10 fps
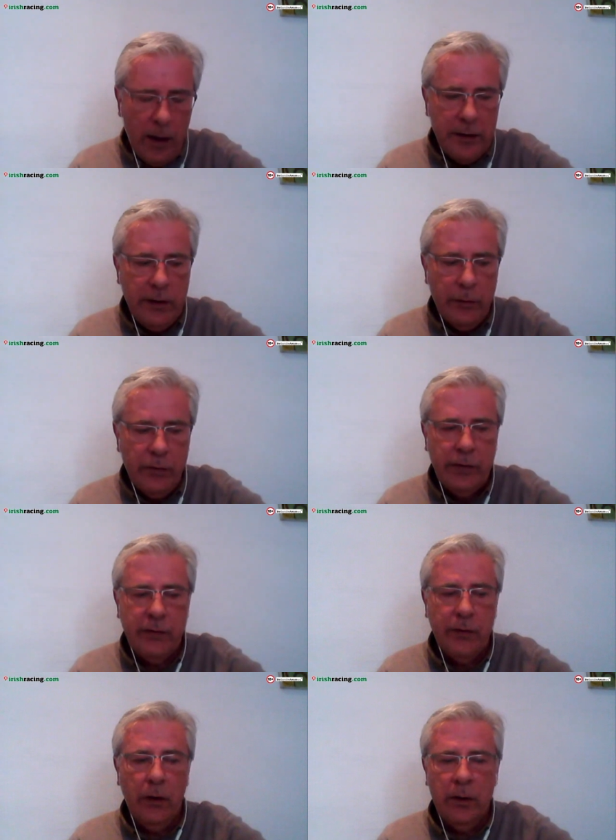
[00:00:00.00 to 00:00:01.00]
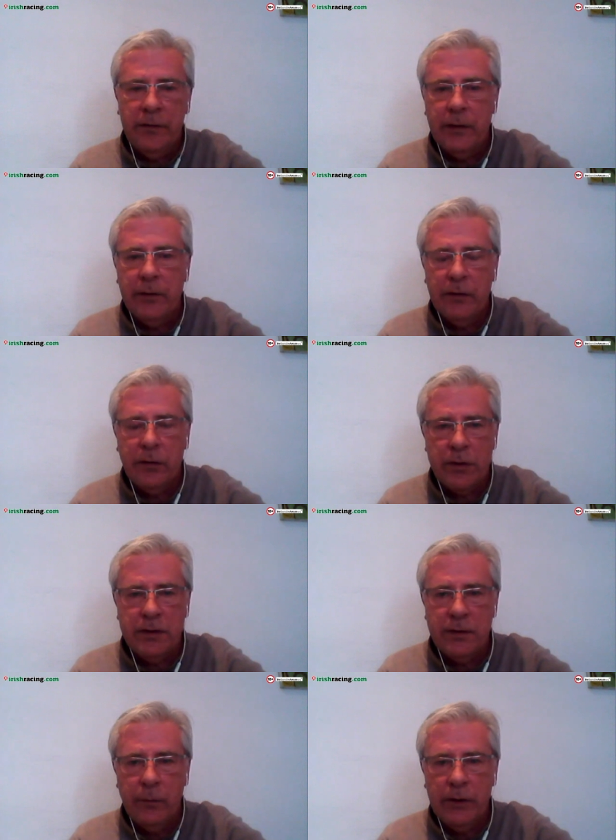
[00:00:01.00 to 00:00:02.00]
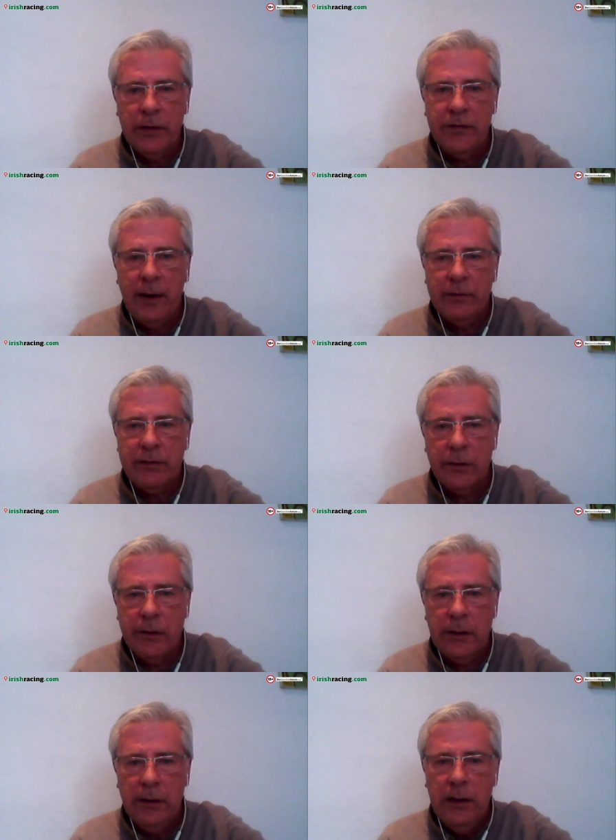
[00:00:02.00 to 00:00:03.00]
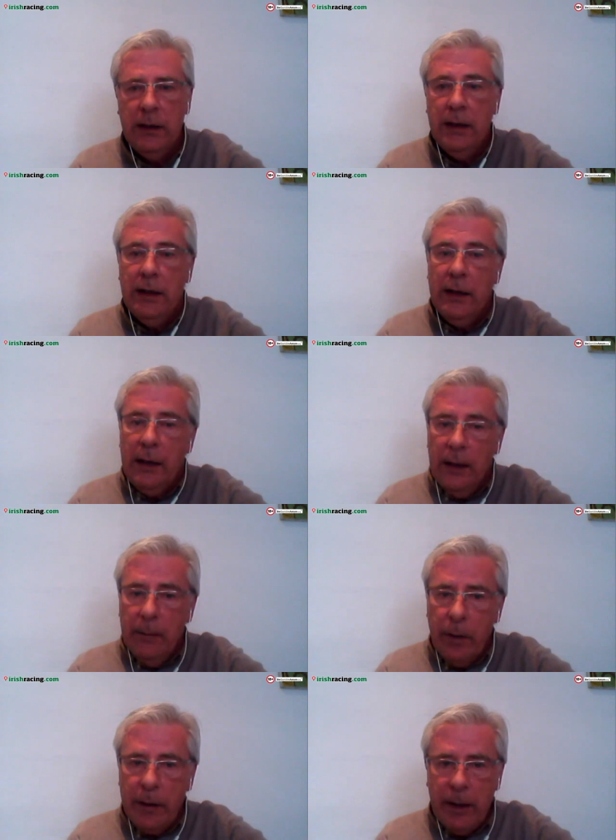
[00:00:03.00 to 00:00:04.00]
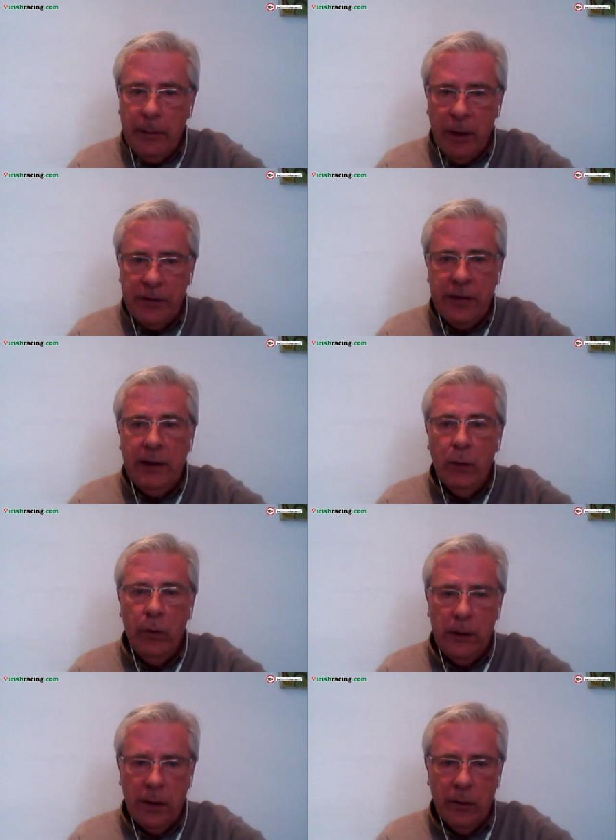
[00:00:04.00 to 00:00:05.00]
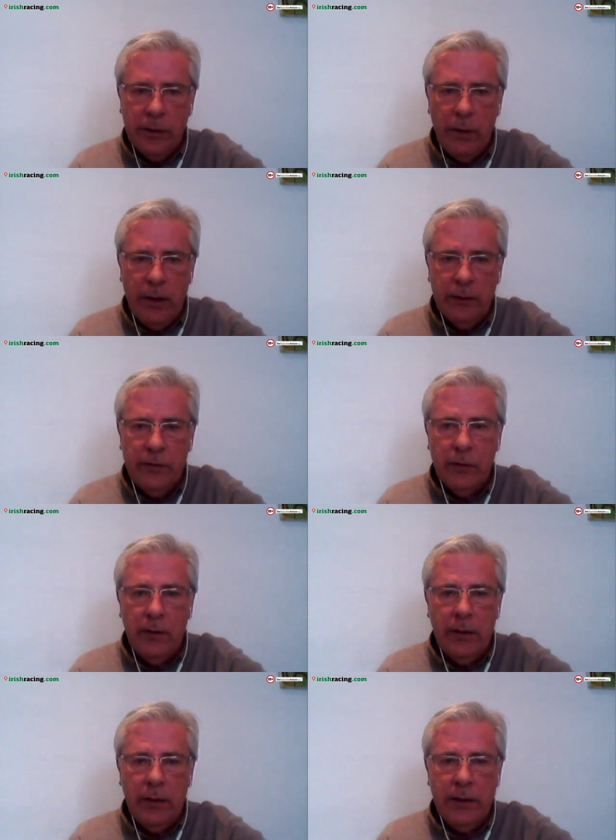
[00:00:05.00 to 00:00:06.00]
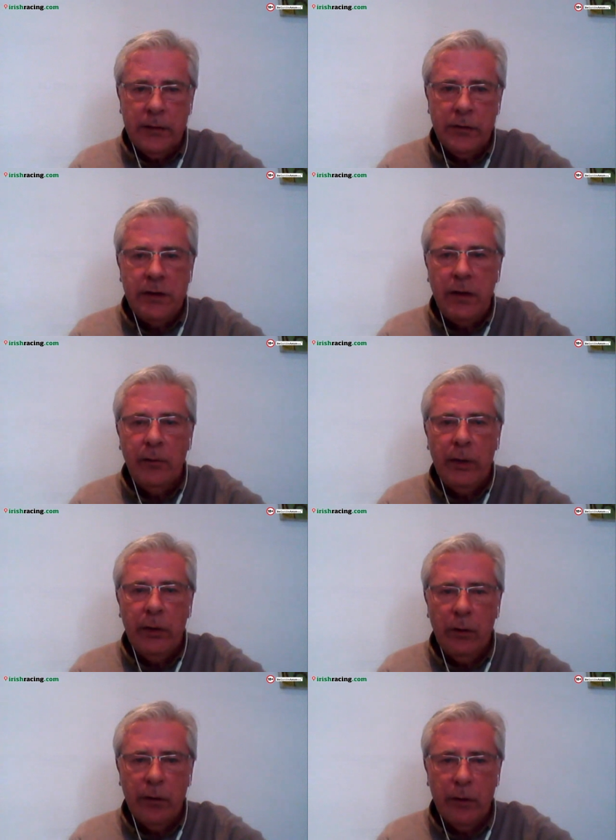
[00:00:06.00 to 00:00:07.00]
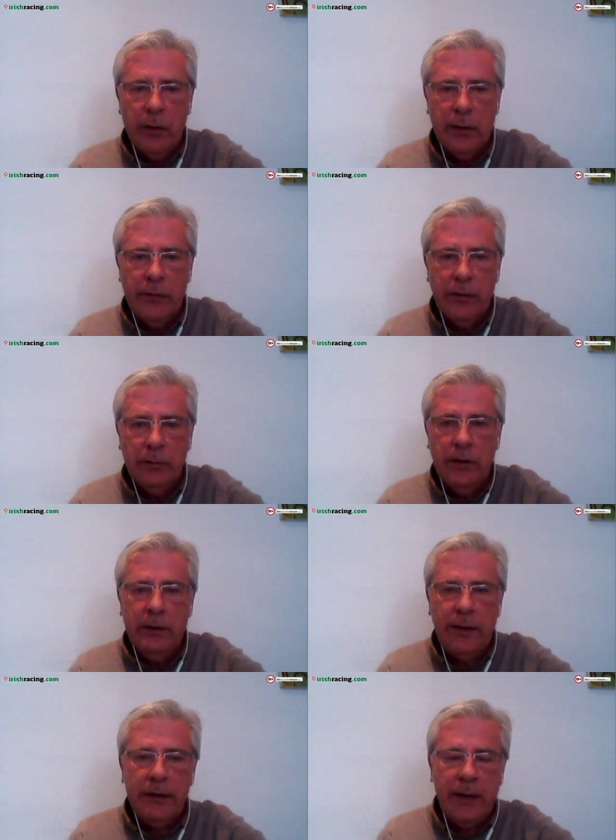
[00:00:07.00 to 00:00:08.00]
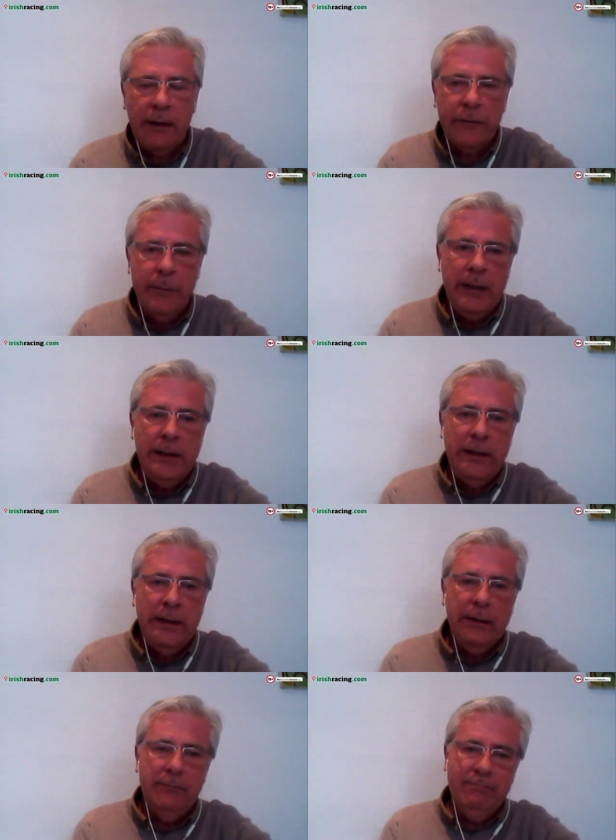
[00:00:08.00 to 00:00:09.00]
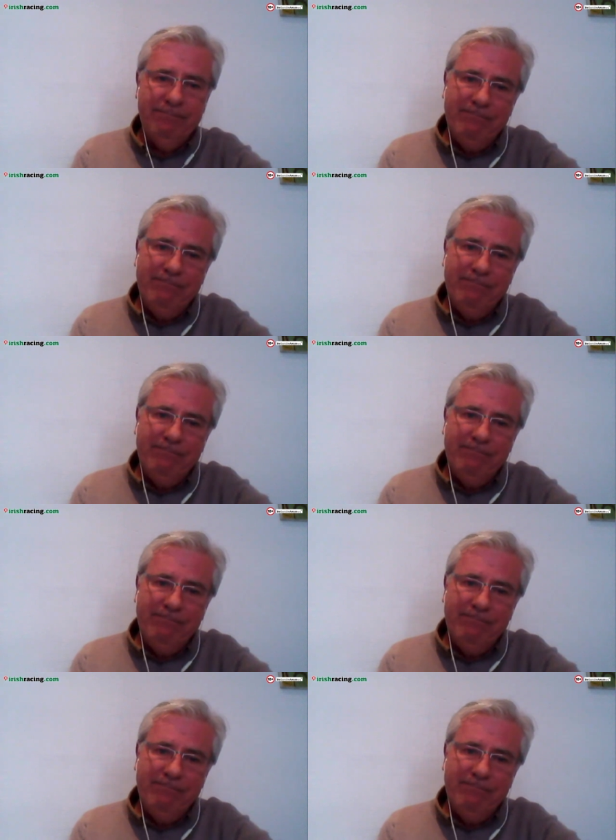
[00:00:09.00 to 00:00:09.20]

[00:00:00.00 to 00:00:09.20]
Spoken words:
Hardy Eustace, all serious horses that won this novice hurdle. My mate Mozzie will go on the ground. It's already a three-time winner over hurdles. So that for me